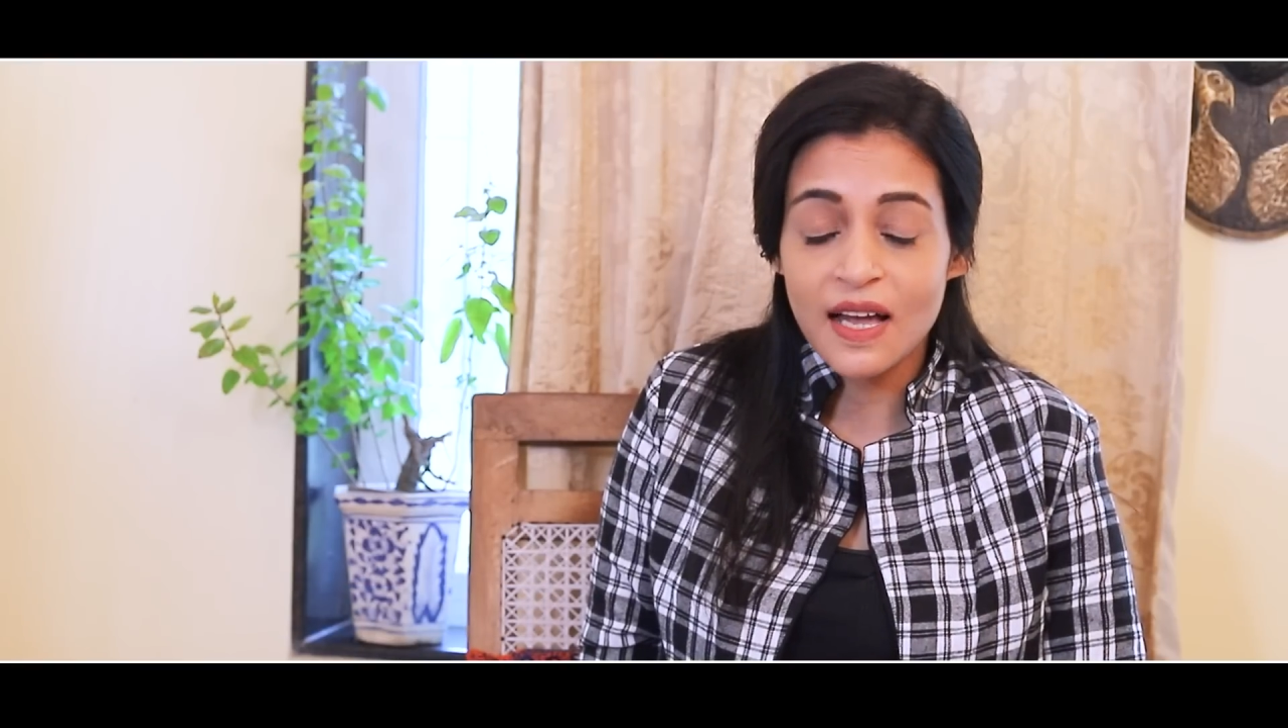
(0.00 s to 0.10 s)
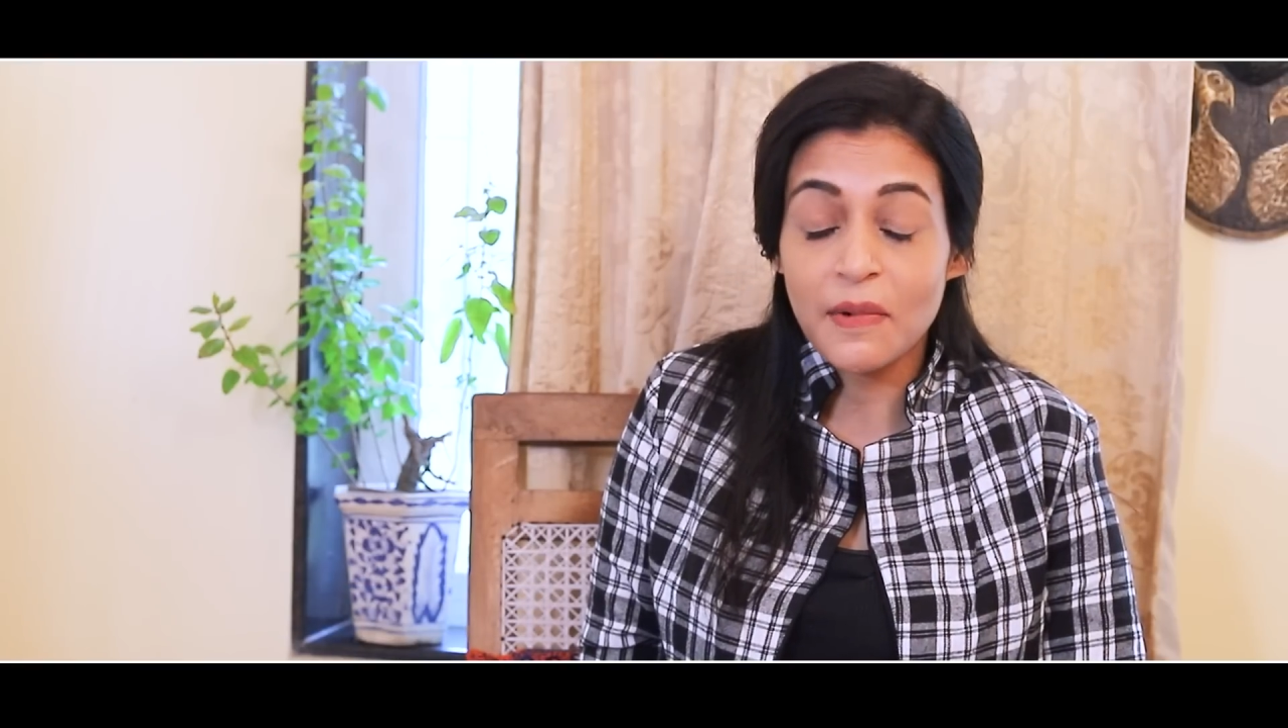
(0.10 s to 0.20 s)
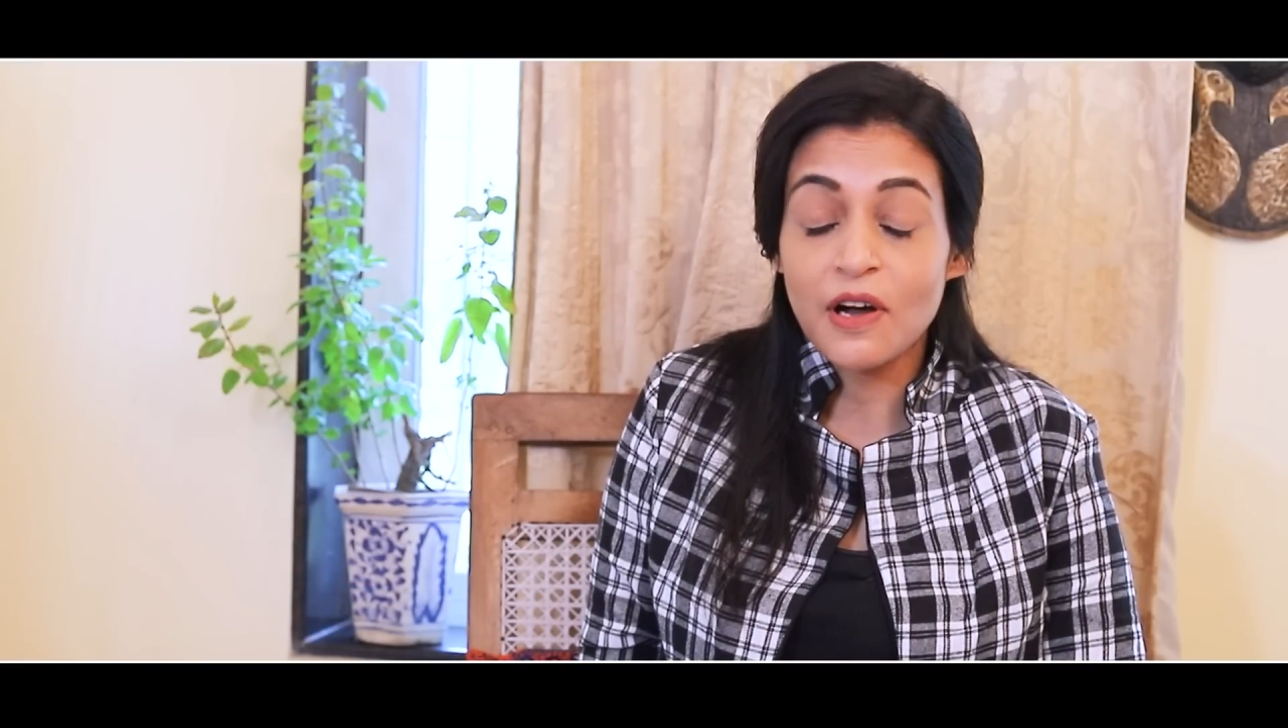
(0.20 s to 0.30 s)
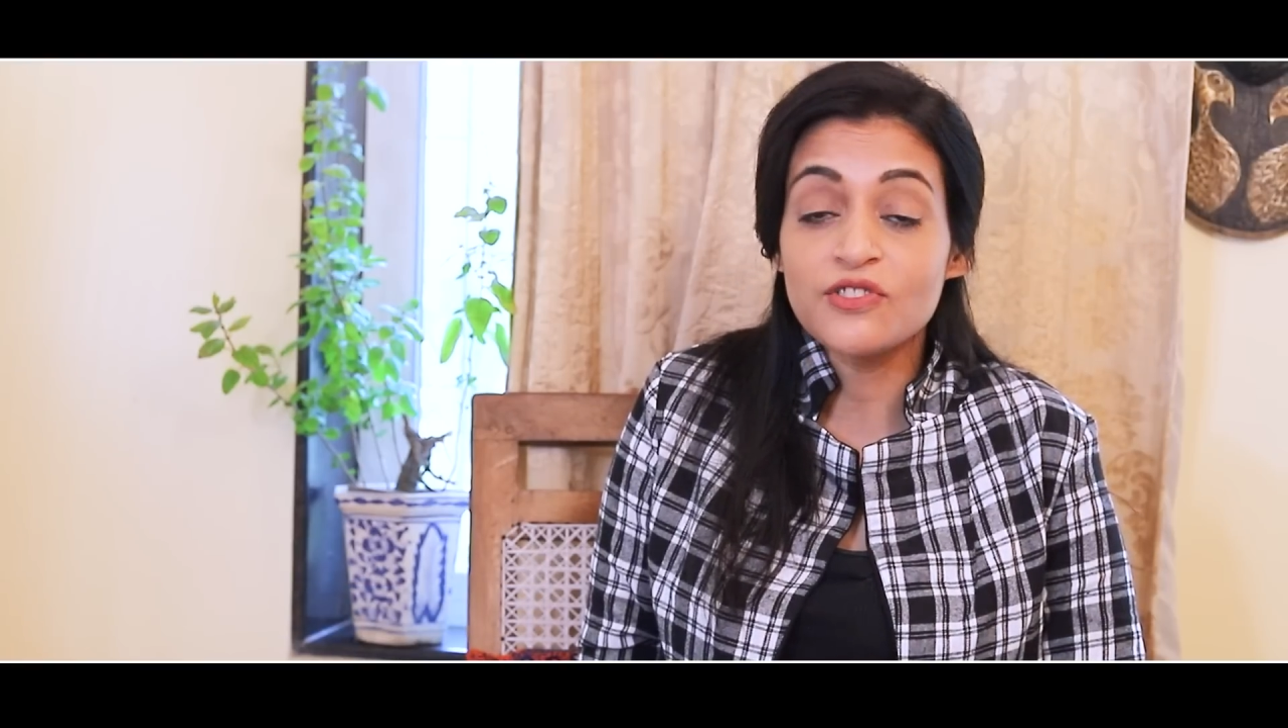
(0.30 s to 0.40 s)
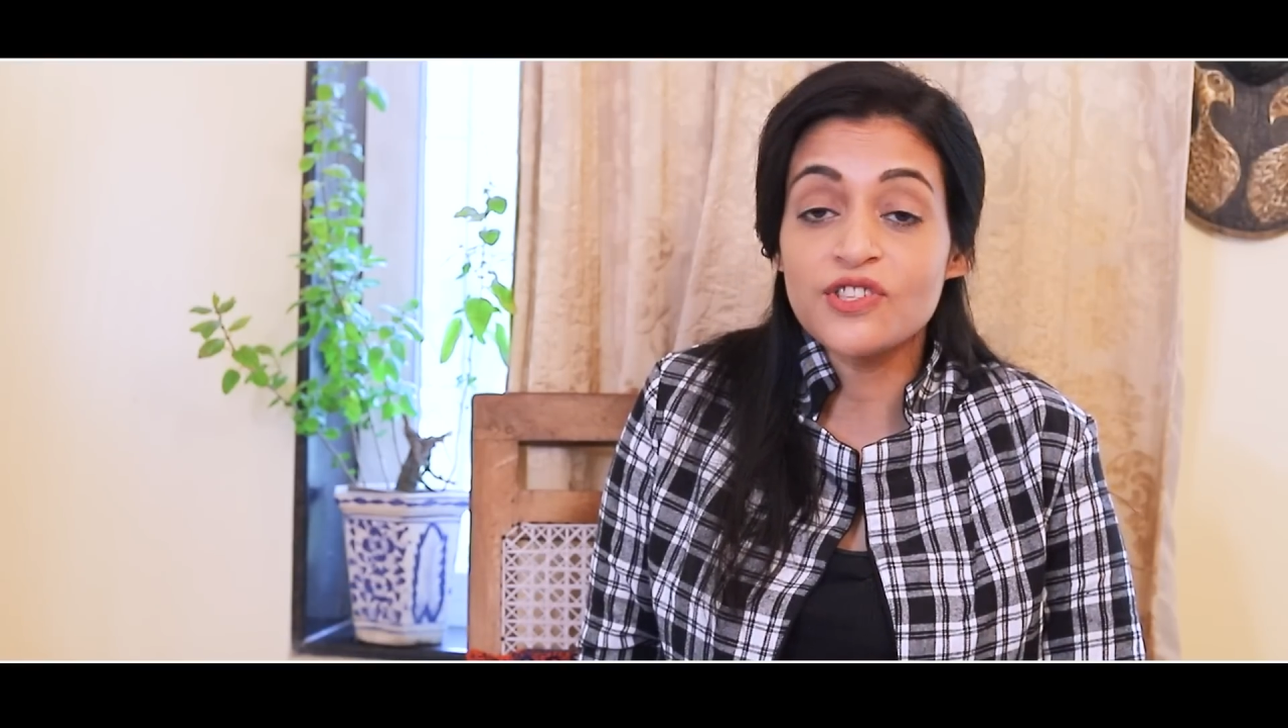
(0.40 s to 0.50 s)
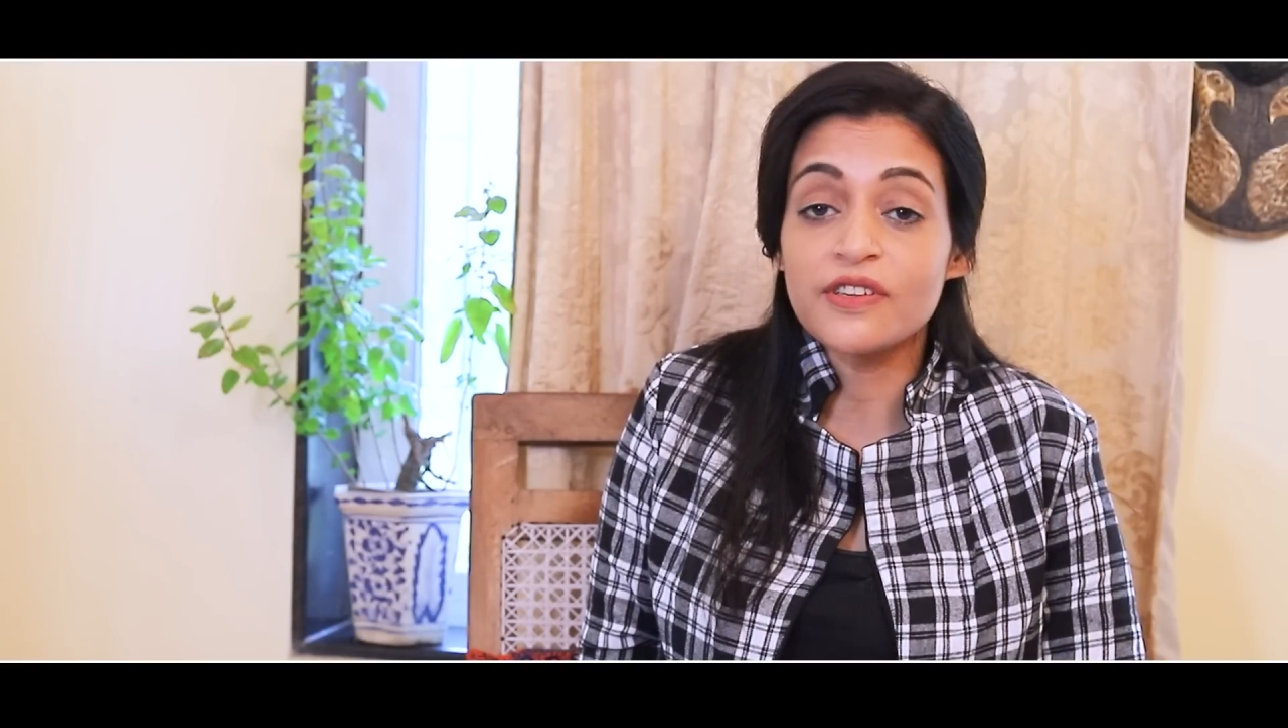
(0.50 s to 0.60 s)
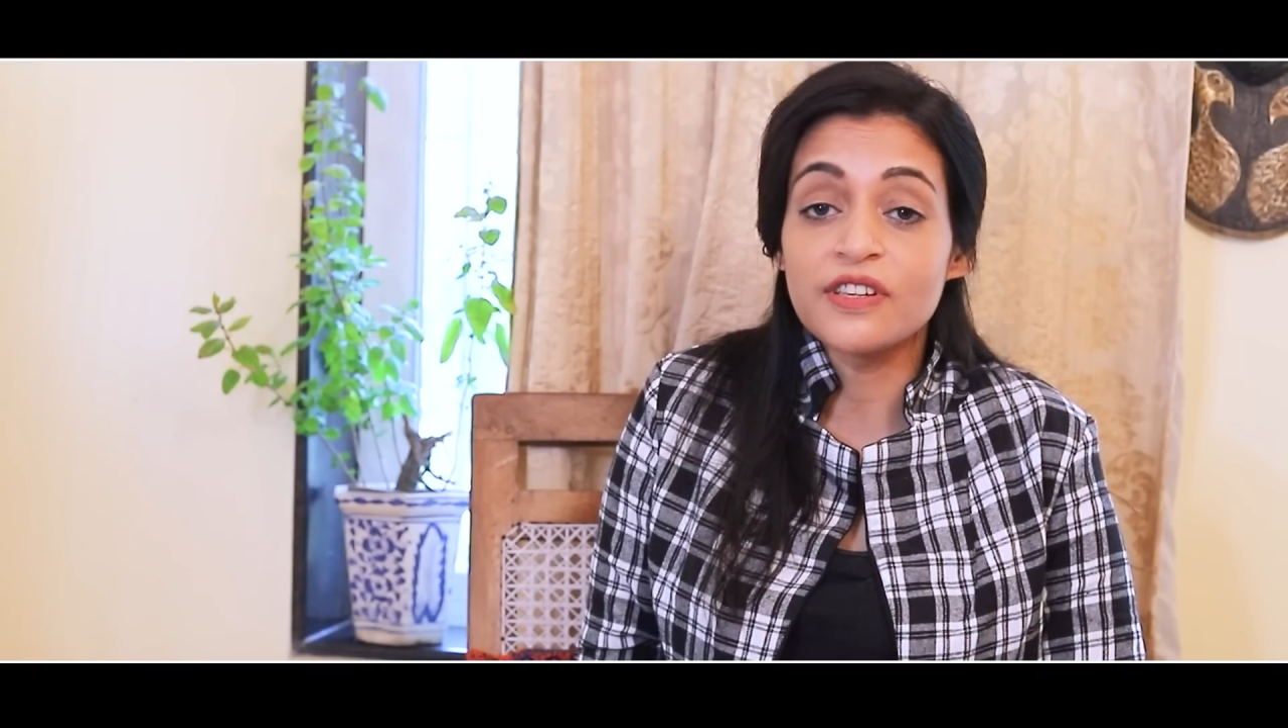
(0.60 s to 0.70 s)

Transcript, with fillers: about your